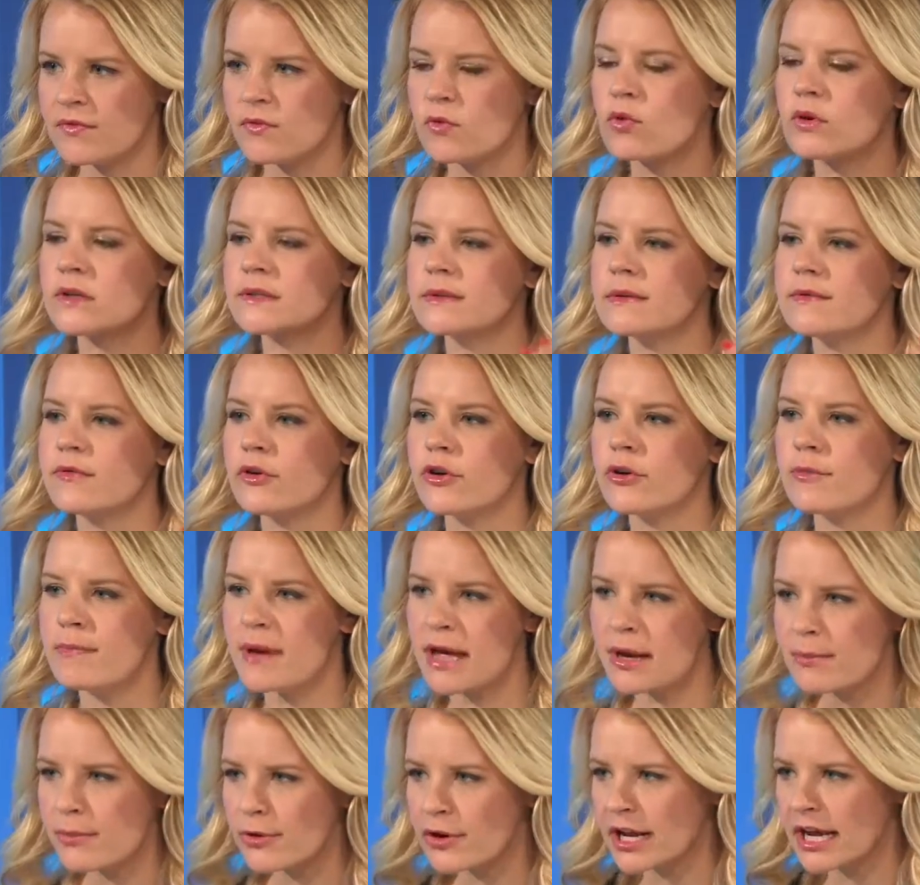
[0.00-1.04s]
because of course we've heard
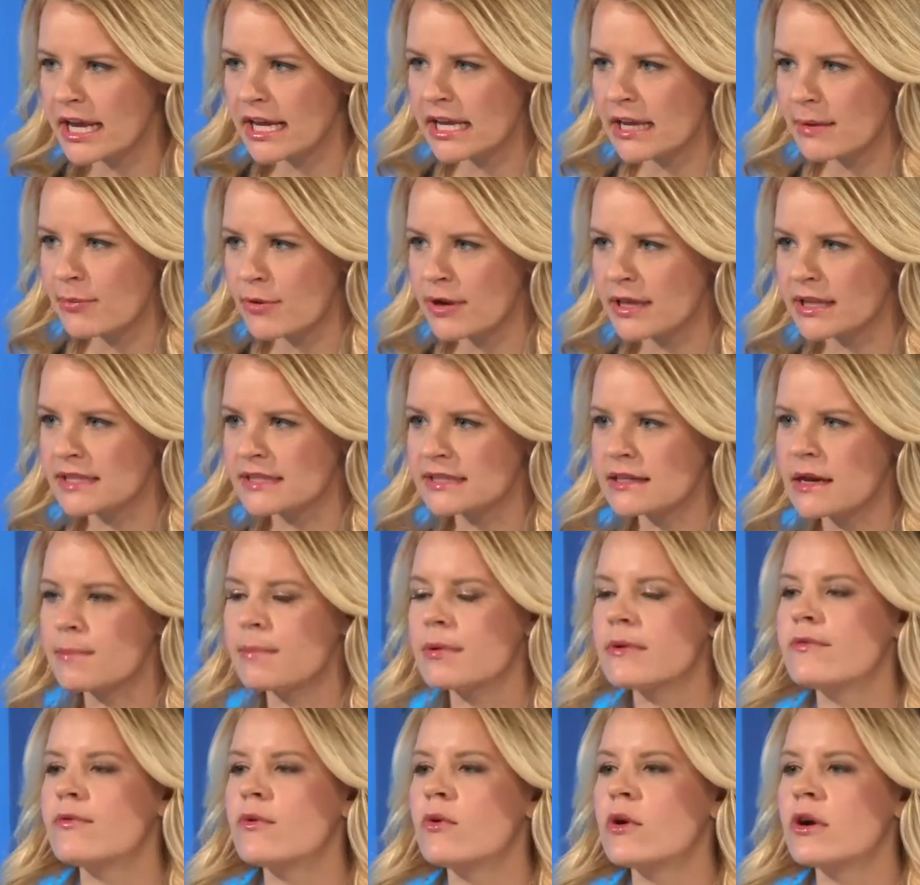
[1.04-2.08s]
Ben Bernanke bring this
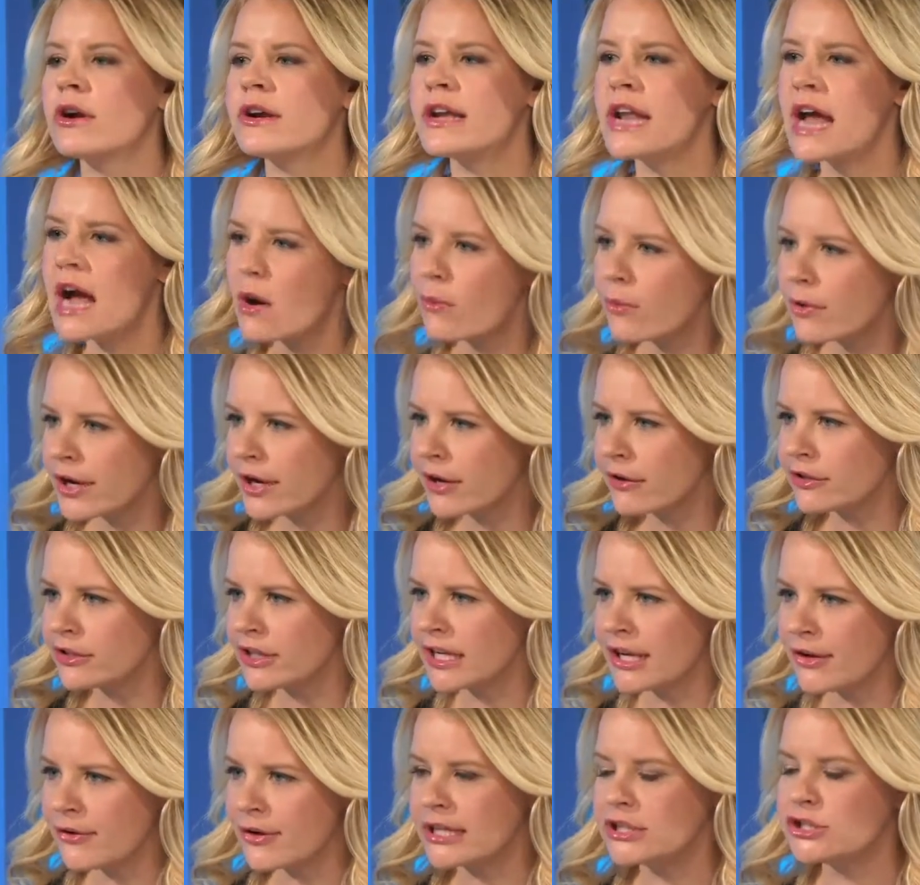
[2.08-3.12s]
up before. Now we're
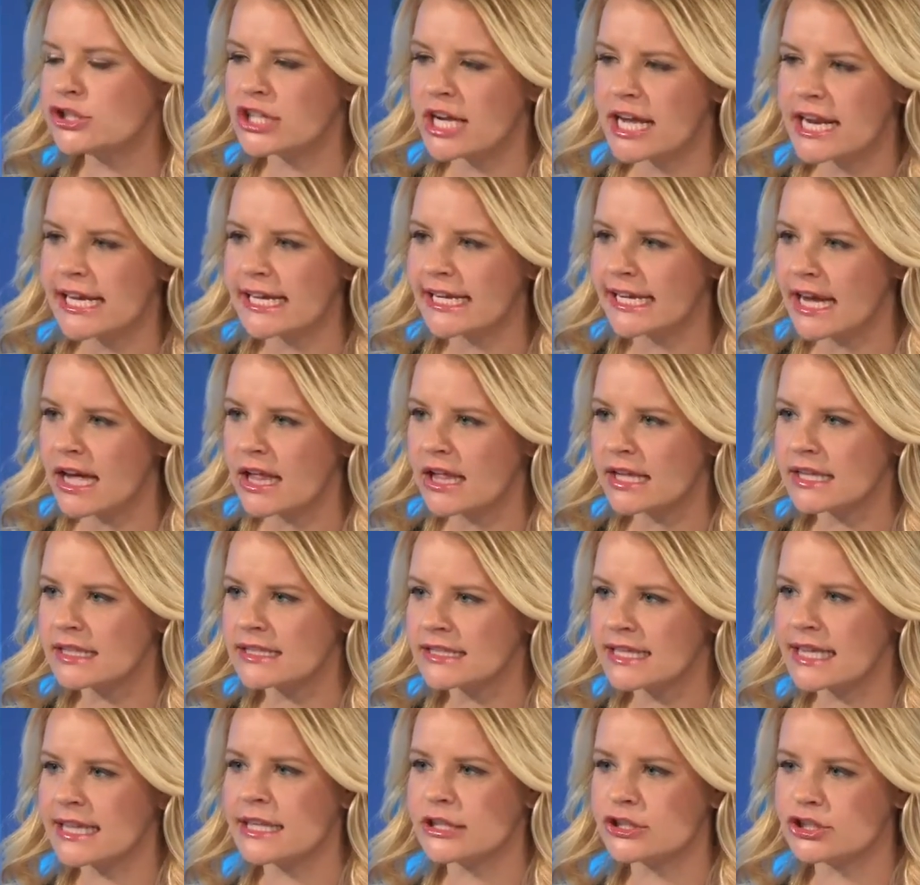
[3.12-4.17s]
hearing Janet
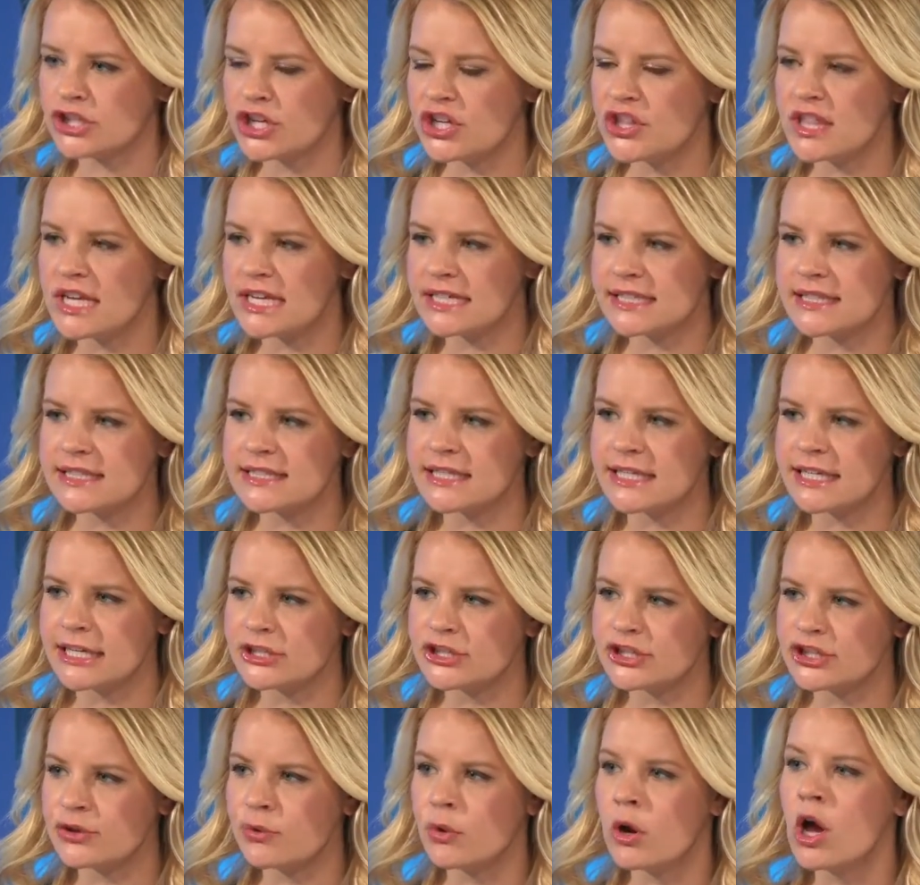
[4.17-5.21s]
Yellen say that she thinks it's an
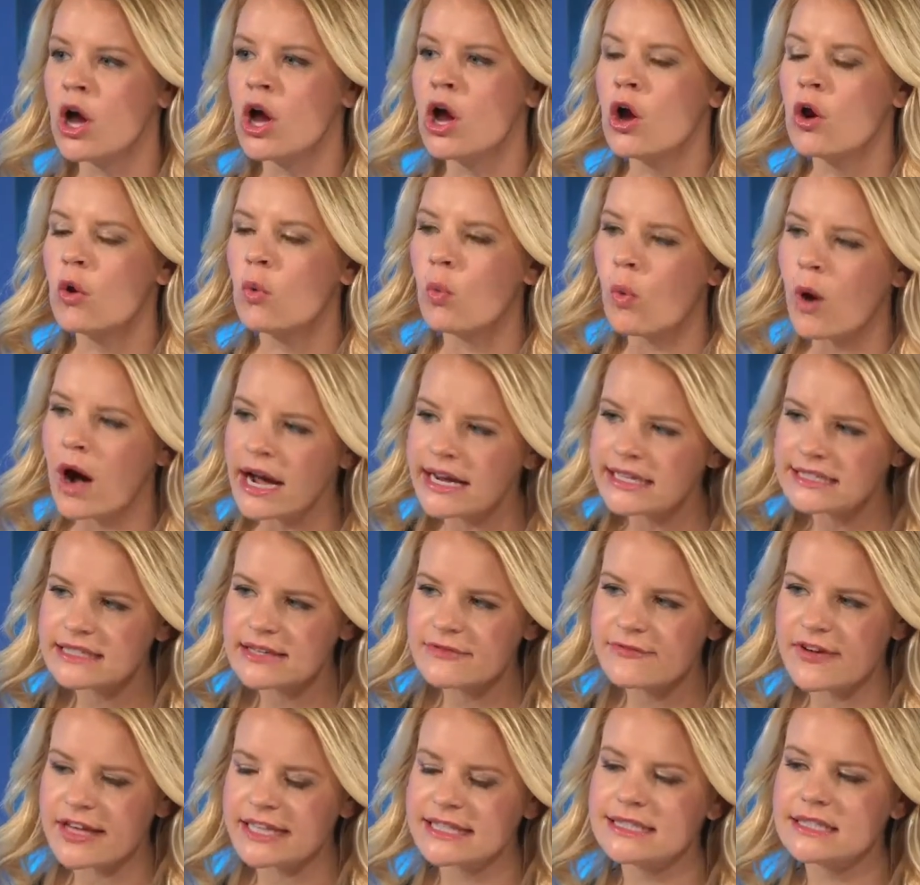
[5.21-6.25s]
issue. Why is
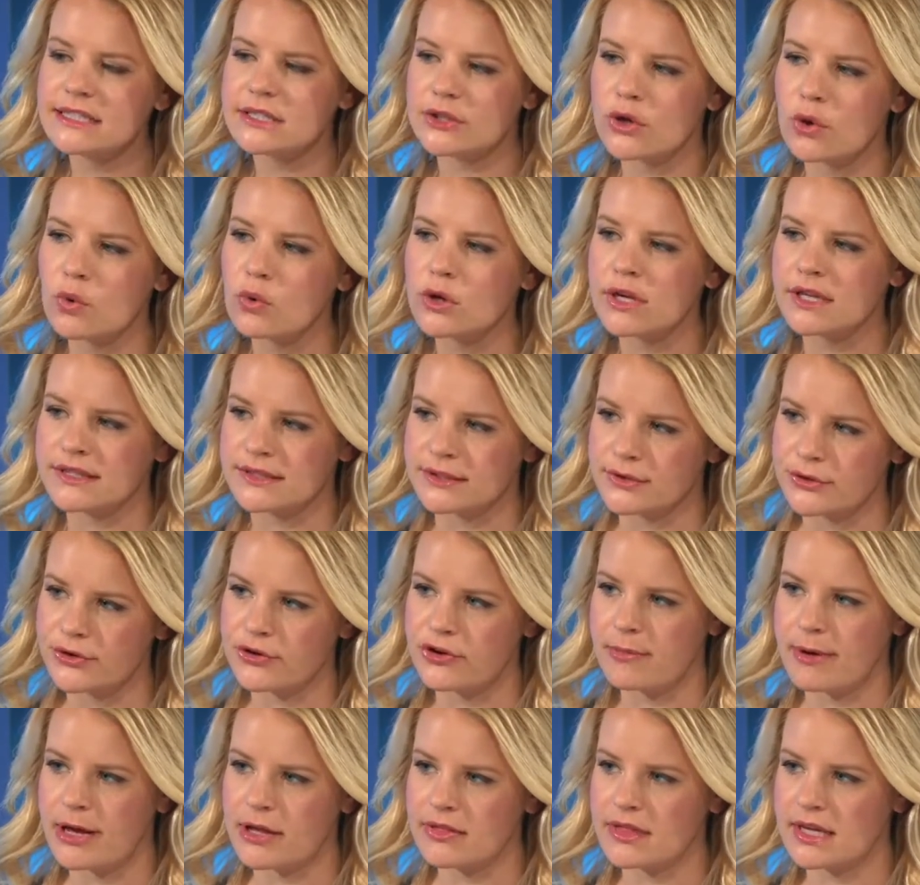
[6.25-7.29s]
the Fed so
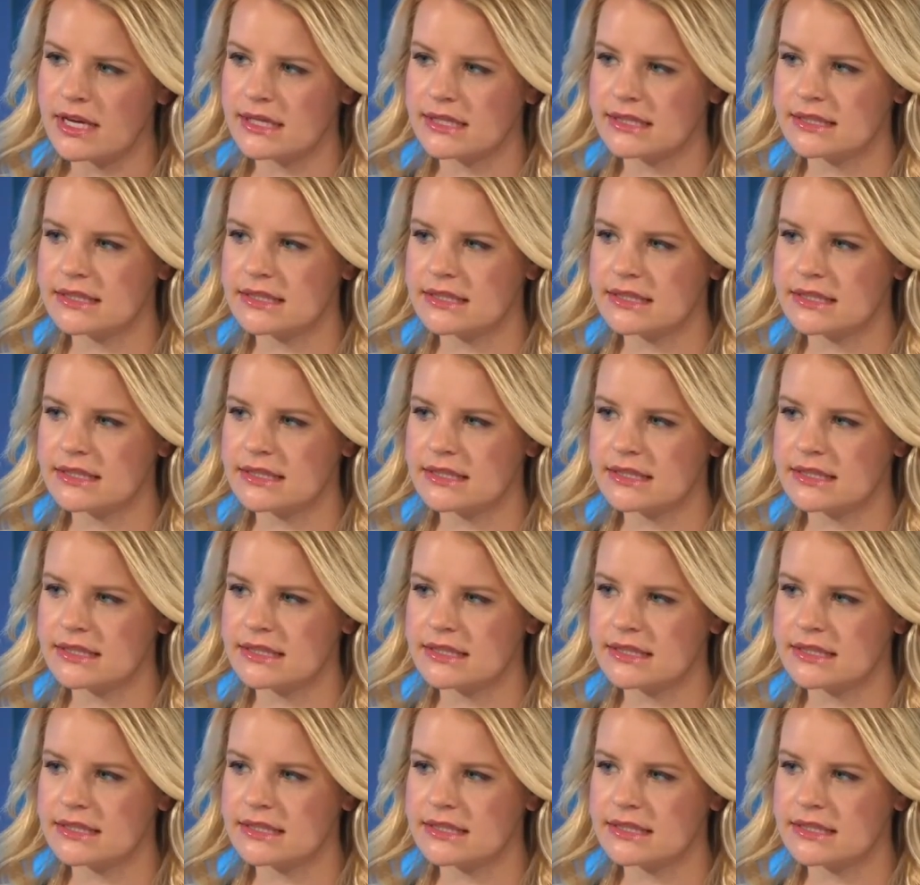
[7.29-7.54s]
concerned about